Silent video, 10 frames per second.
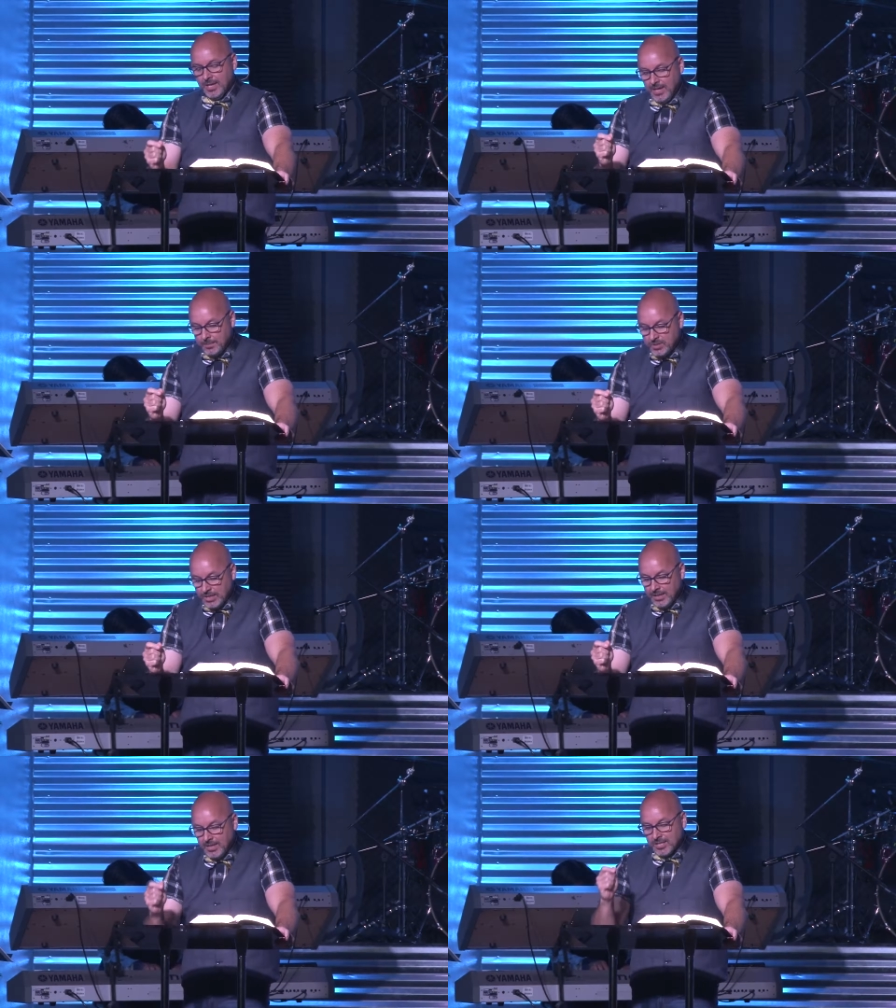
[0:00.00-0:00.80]

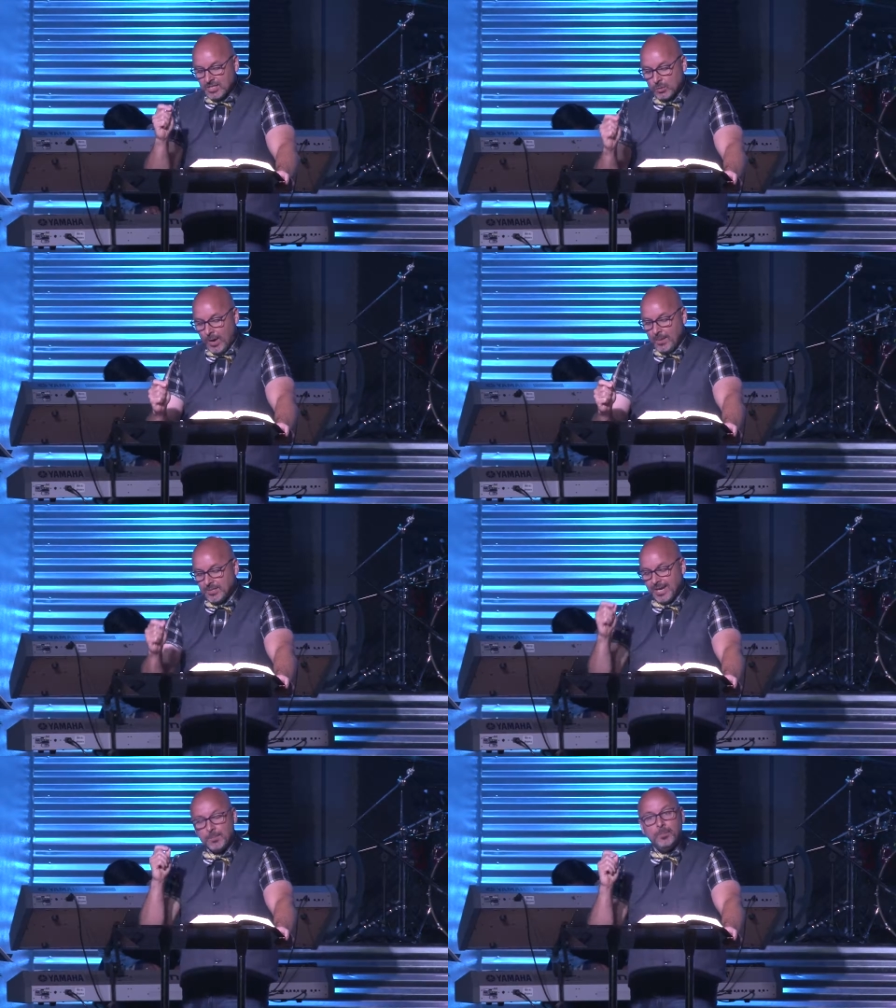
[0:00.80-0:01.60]
empty,
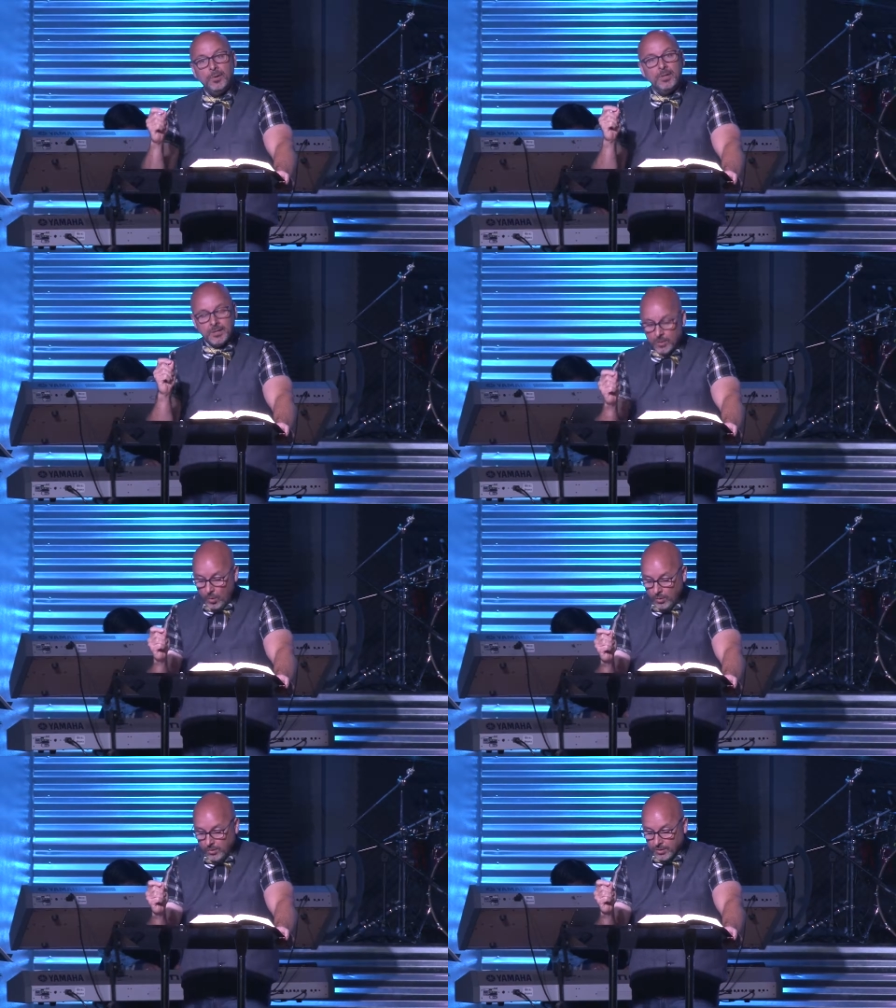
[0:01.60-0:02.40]
swept, and put in
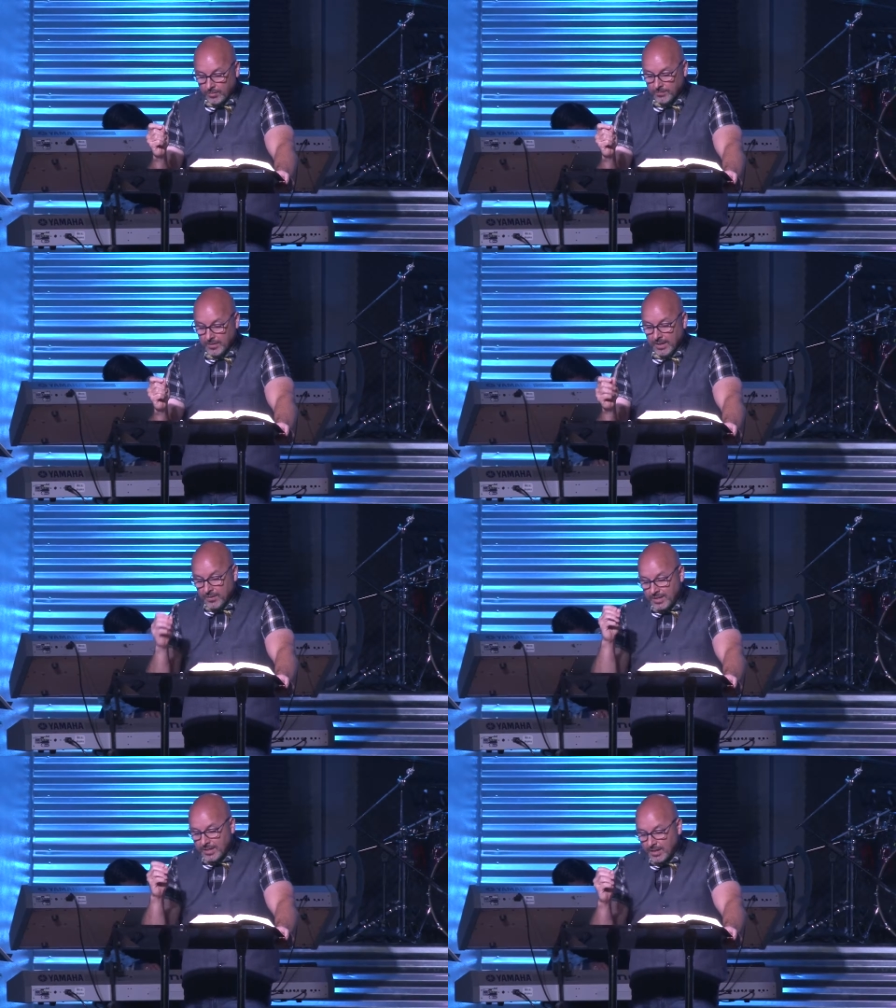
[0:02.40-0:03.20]
order.
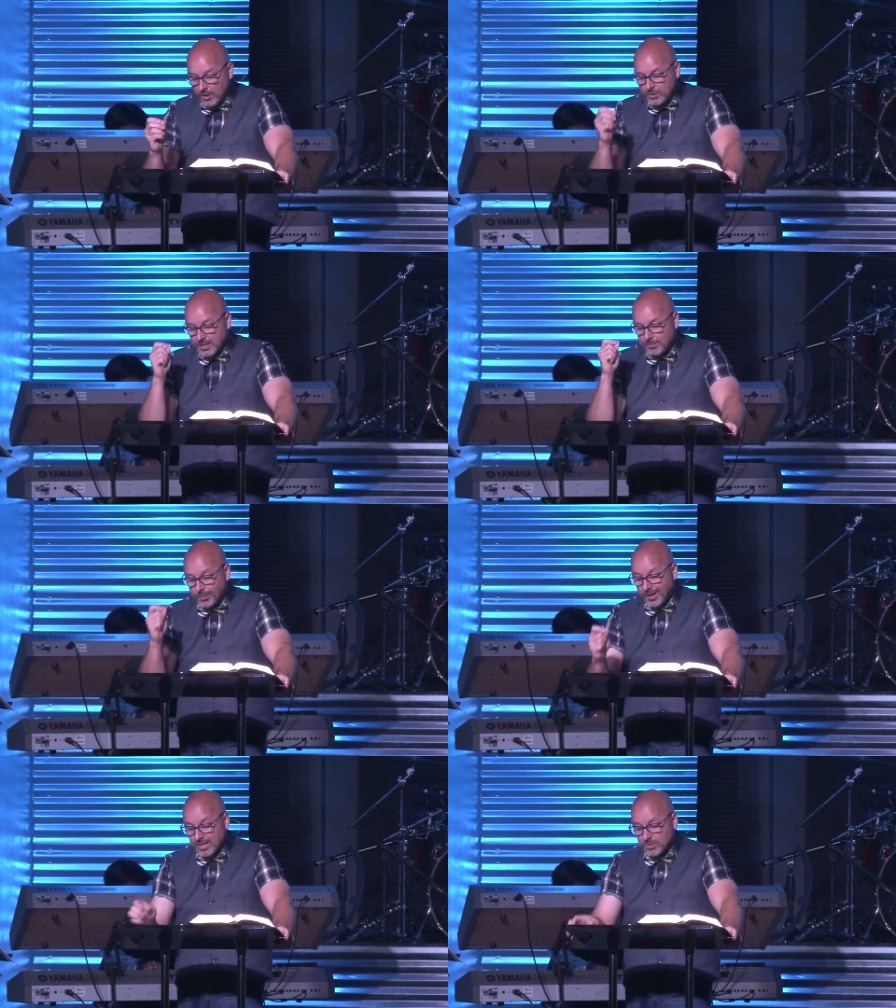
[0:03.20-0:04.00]
Then it goes and
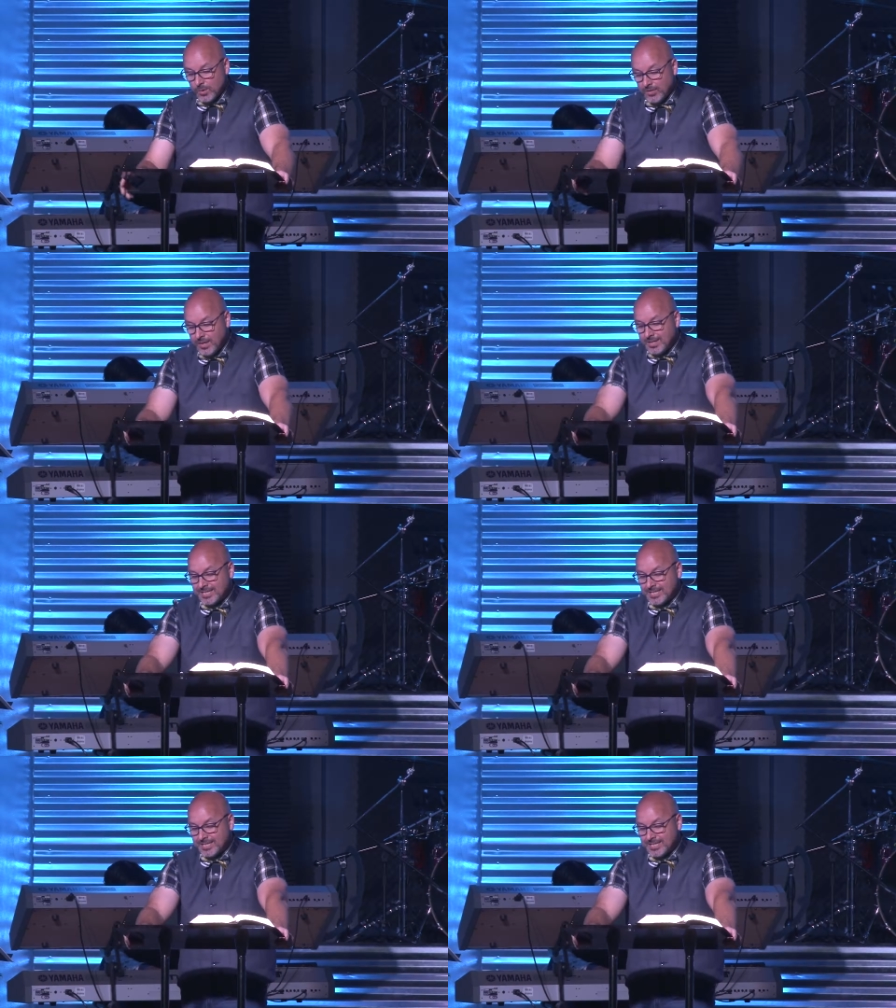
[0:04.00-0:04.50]
brings with it